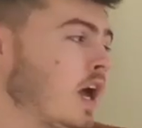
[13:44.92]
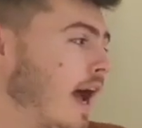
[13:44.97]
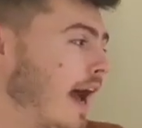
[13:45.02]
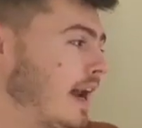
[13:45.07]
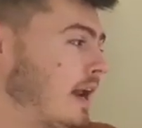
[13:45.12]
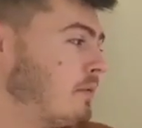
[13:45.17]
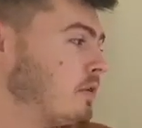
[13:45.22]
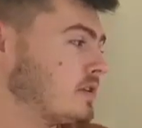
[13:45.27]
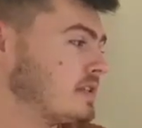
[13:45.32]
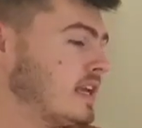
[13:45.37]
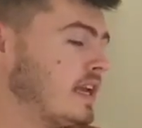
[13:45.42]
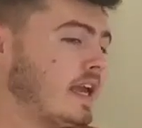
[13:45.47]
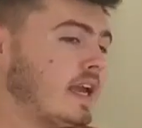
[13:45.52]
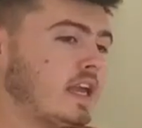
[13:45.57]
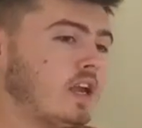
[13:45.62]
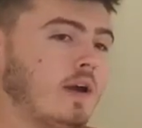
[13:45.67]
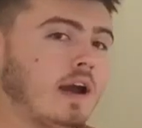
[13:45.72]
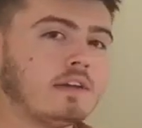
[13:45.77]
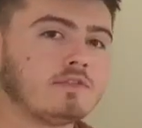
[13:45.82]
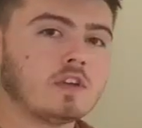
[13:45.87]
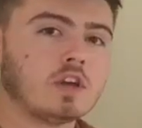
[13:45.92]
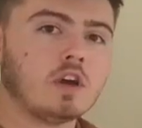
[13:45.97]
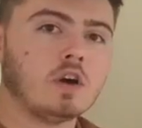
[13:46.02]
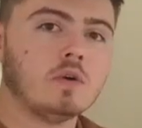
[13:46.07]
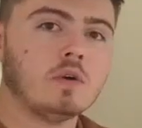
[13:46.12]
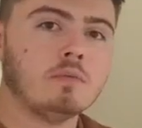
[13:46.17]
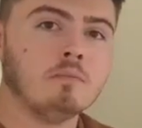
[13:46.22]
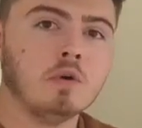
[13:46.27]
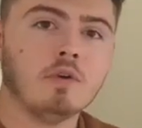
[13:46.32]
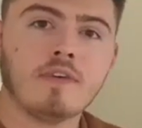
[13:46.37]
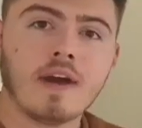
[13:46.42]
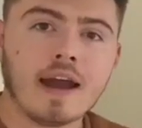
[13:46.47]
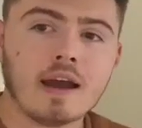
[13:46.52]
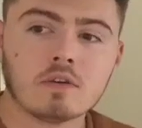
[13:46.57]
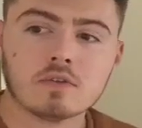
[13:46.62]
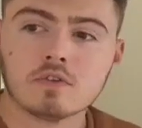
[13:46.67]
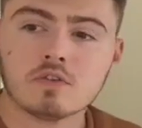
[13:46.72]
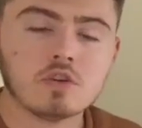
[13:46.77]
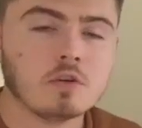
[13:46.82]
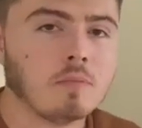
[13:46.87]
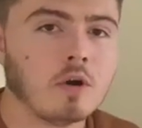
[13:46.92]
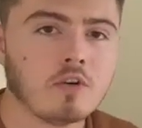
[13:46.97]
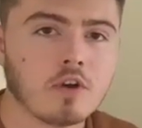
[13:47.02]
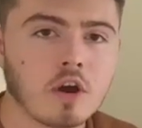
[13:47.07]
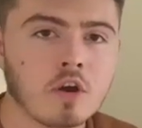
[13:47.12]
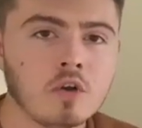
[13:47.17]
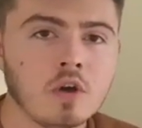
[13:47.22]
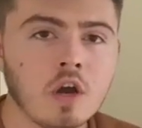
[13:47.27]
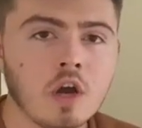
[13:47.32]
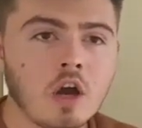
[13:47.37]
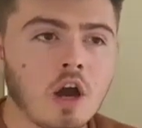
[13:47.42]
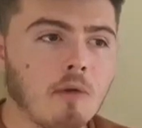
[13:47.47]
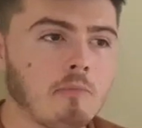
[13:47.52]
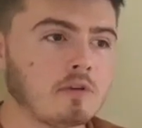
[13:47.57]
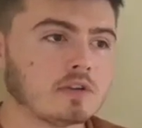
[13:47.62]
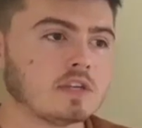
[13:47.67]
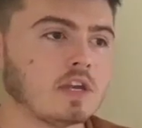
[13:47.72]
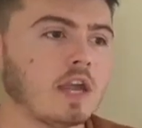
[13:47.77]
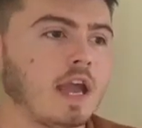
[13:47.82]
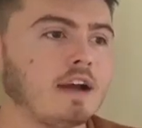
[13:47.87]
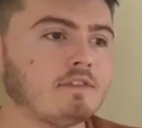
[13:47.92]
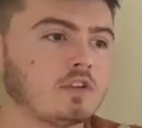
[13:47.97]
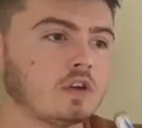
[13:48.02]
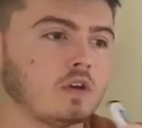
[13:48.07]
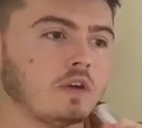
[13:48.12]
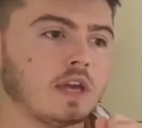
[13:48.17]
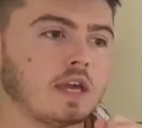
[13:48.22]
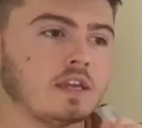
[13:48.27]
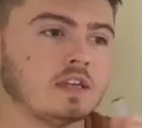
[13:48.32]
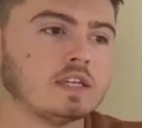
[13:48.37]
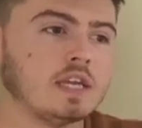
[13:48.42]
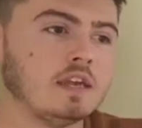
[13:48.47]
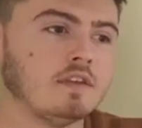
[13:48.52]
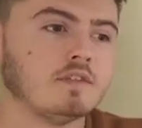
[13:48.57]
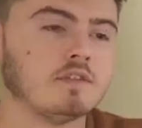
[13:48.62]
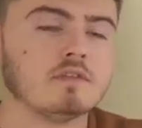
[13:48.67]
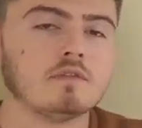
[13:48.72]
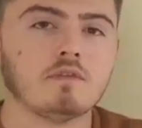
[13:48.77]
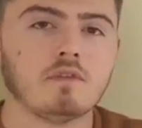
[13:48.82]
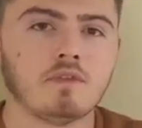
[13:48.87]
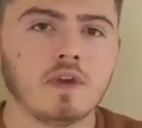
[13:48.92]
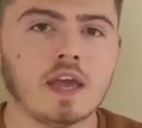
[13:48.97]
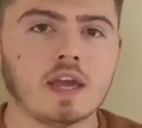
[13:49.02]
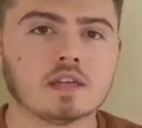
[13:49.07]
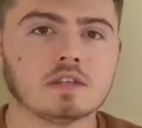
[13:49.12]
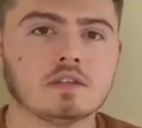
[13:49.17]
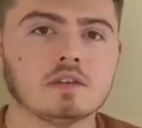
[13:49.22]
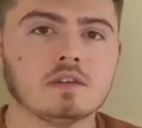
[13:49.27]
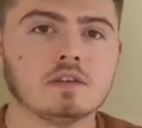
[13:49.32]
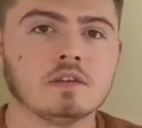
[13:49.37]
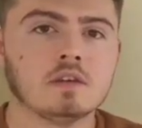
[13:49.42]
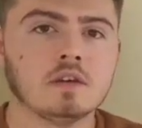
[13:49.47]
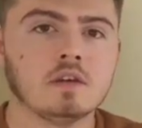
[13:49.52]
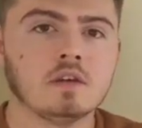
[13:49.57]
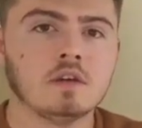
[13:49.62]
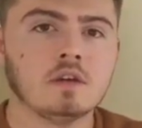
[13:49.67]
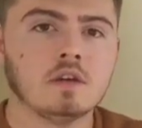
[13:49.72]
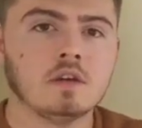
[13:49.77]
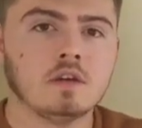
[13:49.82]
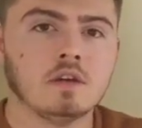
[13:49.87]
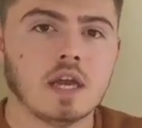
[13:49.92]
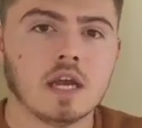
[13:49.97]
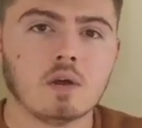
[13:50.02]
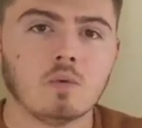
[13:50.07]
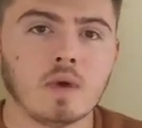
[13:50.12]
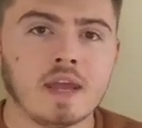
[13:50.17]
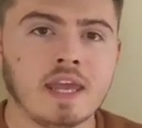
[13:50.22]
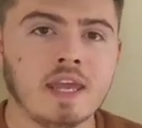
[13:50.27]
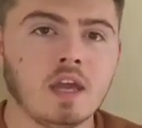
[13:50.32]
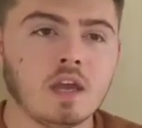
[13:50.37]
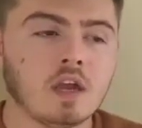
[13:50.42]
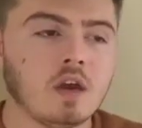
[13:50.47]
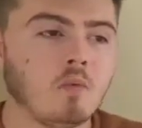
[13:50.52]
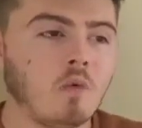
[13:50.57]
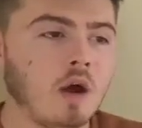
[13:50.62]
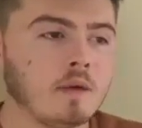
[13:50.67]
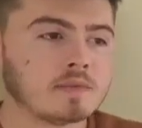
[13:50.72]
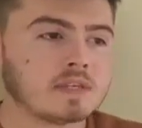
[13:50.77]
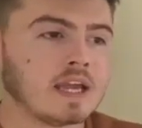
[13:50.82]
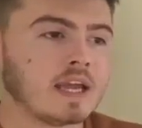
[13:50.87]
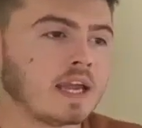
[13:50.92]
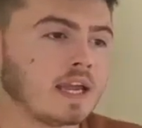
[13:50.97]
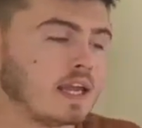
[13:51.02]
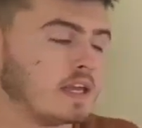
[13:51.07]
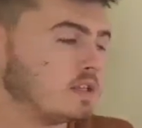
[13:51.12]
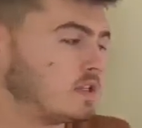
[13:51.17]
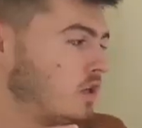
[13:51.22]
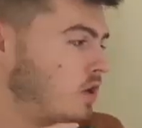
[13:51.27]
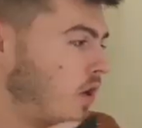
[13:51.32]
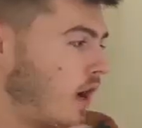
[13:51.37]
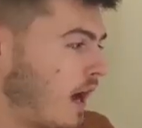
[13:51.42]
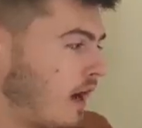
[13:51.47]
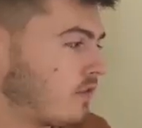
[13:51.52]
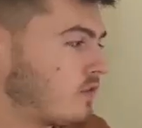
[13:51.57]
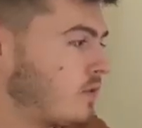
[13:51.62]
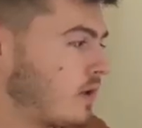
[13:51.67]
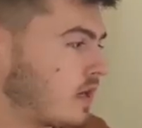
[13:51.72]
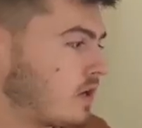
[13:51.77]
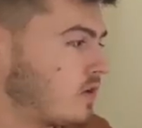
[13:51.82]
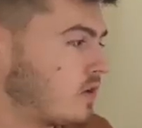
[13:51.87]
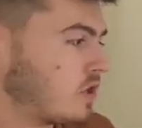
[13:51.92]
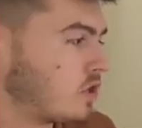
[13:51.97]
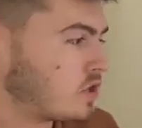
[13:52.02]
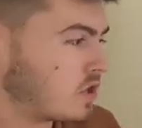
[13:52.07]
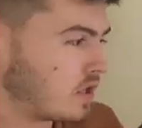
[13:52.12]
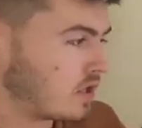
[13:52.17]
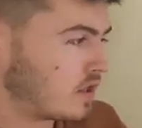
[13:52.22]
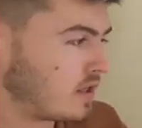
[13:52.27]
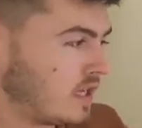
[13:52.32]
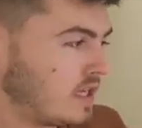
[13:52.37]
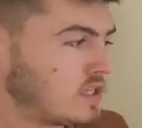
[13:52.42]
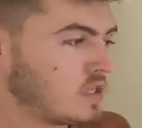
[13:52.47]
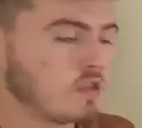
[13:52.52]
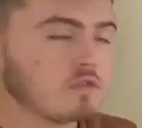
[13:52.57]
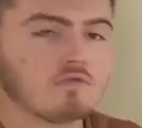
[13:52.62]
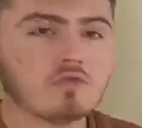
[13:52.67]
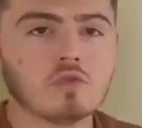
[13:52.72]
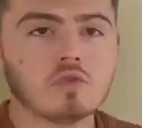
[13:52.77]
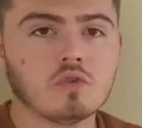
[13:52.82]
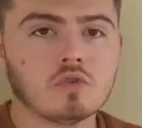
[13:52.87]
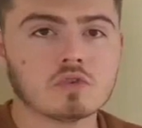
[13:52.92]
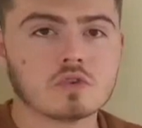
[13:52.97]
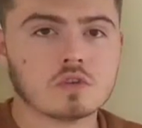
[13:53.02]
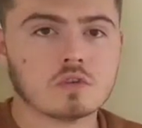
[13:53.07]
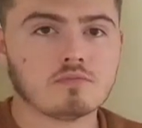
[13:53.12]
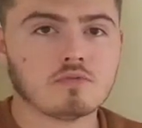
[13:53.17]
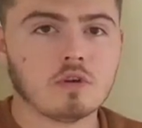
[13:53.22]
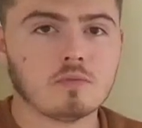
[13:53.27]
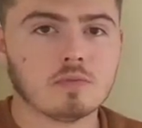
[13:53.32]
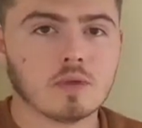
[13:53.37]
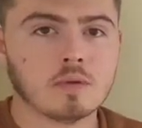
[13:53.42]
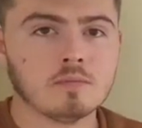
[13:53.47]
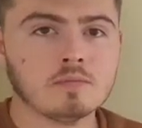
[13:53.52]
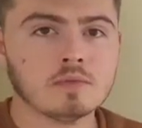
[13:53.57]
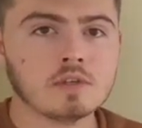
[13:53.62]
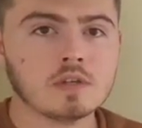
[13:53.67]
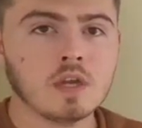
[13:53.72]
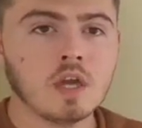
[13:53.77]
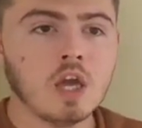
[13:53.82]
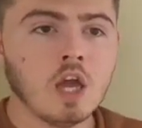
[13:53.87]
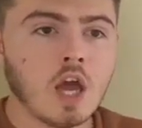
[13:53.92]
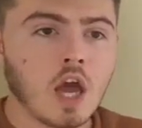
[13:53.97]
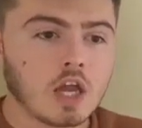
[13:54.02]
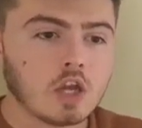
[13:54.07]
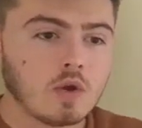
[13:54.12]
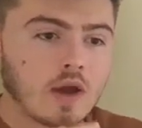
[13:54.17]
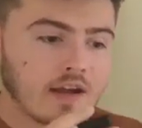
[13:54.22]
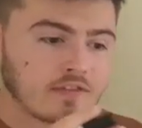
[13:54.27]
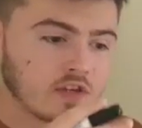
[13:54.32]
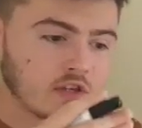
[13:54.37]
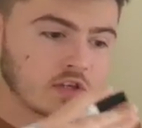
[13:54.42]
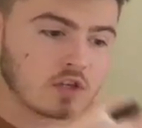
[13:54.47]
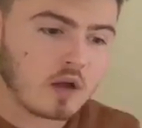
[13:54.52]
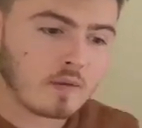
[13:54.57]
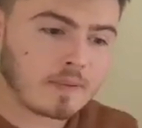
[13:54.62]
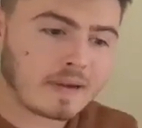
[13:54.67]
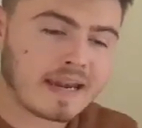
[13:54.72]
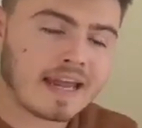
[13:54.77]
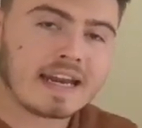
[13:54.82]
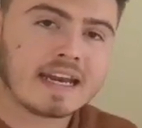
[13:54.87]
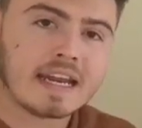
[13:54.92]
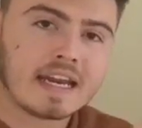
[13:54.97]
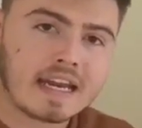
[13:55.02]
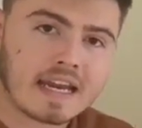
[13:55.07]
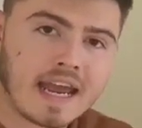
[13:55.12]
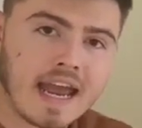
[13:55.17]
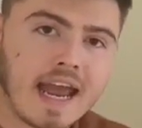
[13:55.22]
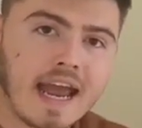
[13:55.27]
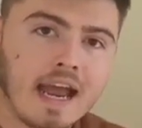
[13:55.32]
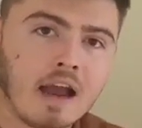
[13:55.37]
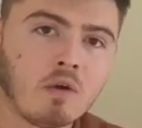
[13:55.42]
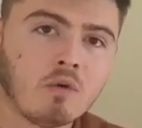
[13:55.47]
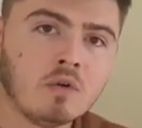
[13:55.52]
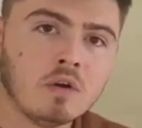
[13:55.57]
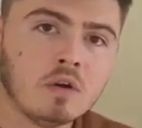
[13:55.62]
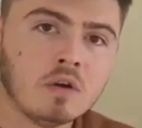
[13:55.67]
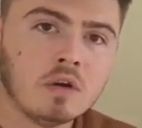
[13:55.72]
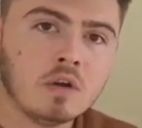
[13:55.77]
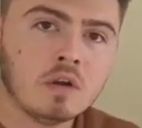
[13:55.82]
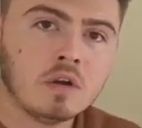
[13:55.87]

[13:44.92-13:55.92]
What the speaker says: And I'm not saying you have to go and move house tomorrow. I'm not saying you have to go and get your teeth fixed in a week. What I'm saying is you have to acknowledge that these are the root cause of the problems, and you have to start planning now